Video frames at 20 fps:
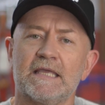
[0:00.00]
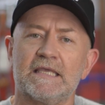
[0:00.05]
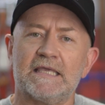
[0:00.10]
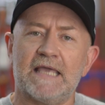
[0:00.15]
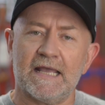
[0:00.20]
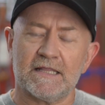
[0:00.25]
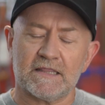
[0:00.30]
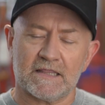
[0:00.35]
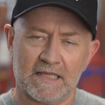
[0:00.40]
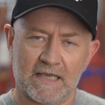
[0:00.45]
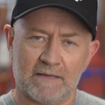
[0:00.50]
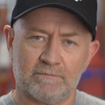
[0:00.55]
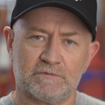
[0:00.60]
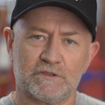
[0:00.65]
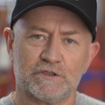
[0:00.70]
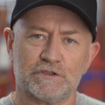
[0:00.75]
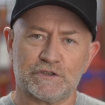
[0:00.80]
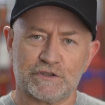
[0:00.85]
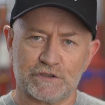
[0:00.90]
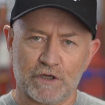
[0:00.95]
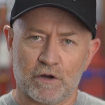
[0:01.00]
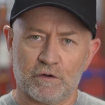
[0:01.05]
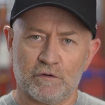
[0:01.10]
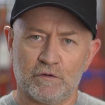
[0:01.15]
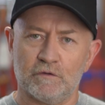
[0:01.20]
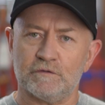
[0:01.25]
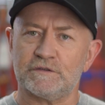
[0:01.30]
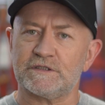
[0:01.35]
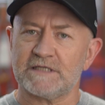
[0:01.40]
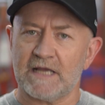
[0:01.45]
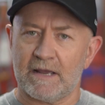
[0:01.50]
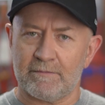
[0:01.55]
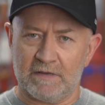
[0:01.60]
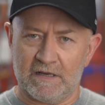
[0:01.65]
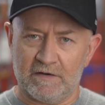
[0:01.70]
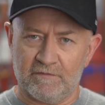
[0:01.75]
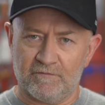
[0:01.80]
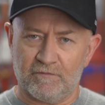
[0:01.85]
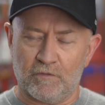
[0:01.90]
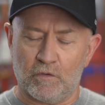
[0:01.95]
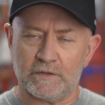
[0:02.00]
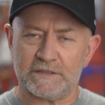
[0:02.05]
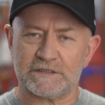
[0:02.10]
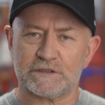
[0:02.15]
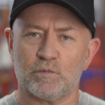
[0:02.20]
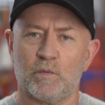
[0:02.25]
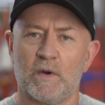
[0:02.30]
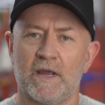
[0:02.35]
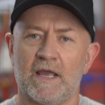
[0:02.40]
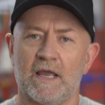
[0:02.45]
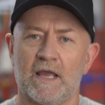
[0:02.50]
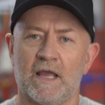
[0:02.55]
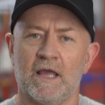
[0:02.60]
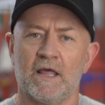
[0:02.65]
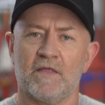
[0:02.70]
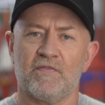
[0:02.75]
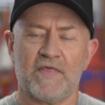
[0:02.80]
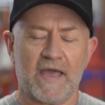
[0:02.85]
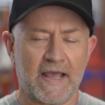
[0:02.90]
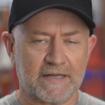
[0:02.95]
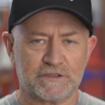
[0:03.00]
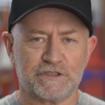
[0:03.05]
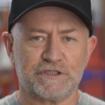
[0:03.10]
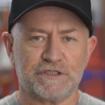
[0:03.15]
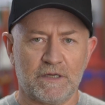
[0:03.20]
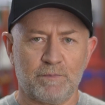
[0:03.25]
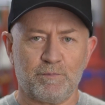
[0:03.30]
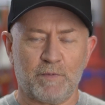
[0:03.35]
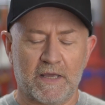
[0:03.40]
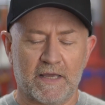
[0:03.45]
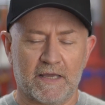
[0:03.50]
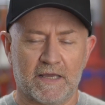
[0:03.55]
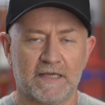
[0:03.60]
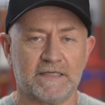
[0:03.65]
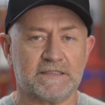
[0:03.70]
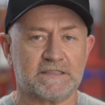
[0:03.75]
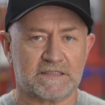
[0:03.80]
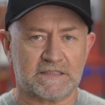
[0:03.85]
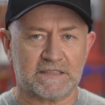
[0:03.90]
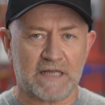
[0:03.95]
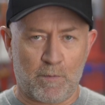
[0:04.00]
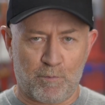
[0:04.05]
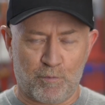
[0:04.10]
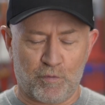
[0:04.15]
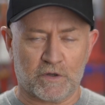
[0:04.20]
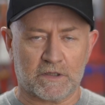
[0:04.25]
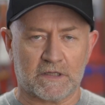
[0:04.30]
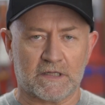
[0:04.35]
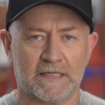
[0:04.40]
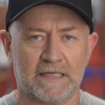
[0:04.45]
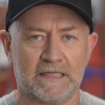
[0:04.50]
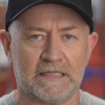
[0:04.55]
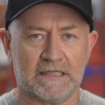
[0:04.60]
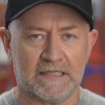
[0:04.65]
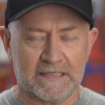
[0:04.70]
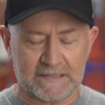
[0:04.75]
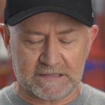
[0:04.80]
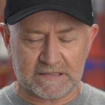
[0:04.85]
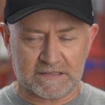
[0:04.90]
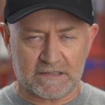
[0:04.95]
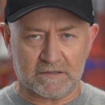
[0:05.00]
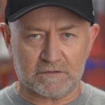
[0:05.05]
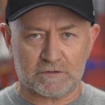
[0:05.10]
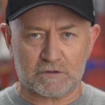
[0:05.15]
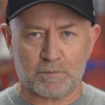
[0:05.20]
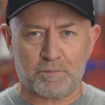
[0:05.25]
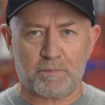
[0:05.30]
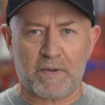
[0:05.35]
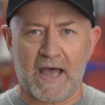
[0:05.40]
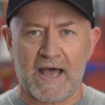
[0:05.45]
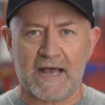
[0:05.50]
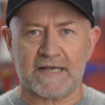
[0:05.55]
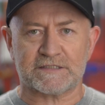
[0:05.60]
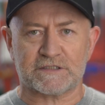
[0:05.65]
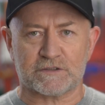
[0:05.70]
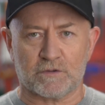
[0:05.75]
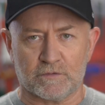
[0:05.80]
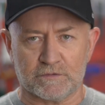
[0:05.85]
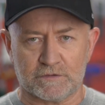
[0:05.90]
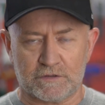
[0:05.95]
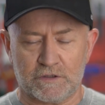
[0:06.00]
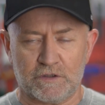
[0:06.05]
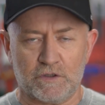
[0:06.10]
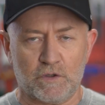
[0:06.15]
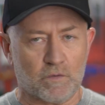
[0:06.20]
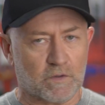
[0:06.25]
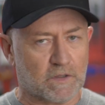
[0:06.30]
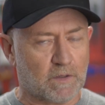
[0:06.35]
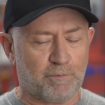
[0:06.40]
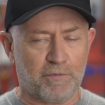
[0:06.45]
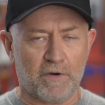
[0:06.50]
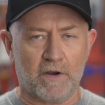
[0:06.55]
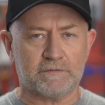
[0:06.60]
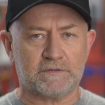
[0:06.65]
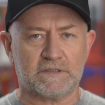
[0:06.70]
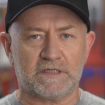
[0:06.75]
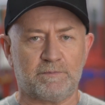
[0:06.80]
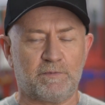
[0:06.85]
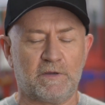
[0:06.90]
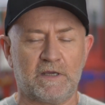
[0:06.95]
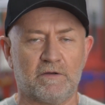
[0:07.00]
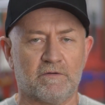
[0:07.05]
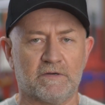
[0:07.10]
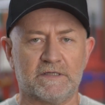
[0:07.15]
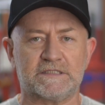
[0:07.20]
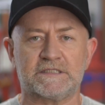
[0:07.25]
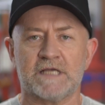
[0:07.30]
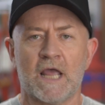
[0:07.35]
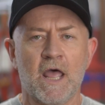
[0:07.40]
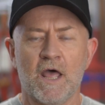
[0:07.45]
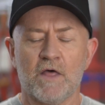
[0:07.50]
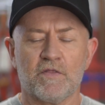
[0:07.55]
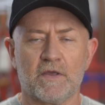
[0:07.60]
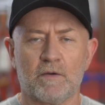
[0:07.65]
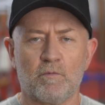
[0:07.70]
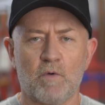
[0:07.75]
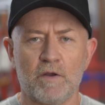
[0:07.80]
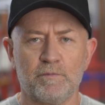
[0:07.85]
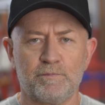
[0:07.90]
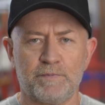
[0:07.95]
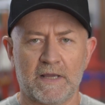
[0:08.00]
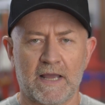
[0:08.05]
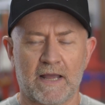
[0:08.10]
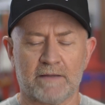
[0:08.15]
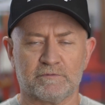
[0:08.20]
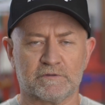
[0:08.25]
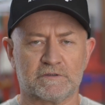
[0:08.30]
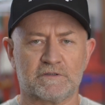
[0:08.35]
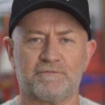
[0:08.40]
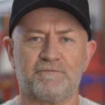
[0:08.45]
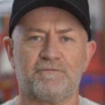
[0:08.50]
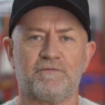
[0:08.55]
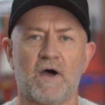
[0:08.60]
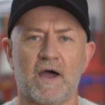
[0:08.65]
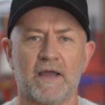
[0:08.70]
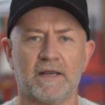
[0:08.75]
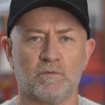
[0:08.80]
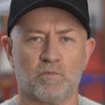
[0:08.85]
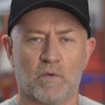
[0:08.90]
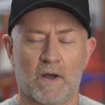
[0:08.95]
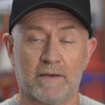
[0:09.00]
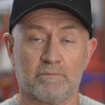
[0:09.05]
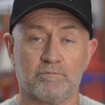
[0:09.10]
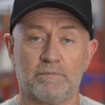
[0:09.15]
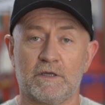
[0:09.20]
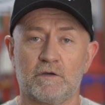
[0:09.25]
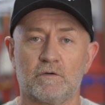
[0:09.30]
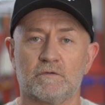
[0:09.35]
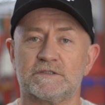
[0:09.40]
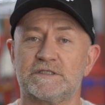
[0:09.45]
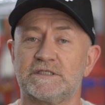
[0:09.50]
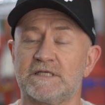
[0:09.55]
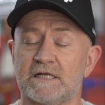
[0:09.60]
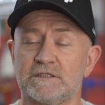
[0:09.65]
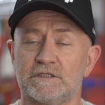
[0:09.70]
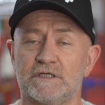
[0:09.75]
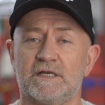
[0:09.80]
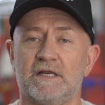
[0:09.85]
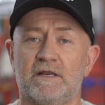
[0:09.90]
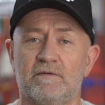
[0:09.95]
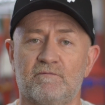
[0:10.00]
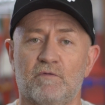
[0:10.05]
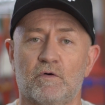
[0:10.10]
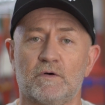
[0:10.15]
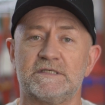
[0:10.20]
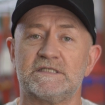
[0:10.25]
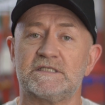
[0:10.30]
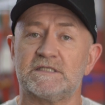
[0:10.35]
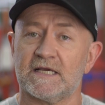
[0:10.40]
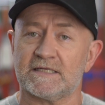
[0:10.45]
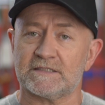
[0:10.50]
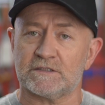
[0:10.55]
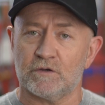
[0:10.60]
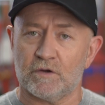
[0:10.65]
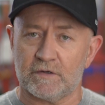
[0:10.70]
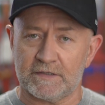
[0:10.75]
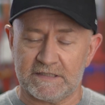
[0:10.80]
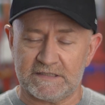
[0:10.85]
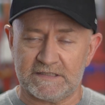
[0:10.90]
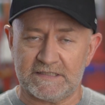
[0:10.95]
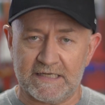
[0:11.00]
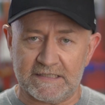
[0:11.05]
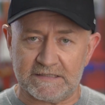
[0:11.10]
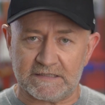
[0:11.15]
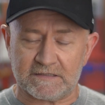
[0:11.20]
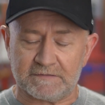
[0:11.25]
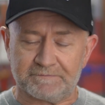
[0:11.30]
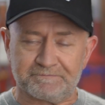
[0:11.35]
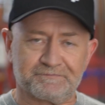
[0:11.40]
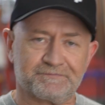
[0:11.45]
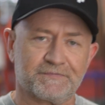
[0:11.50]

Get them to show you some invoice where that shipping is separately listed to pass on to you. And the pro tip here is they won't be able to find one because such an invoice does not exist.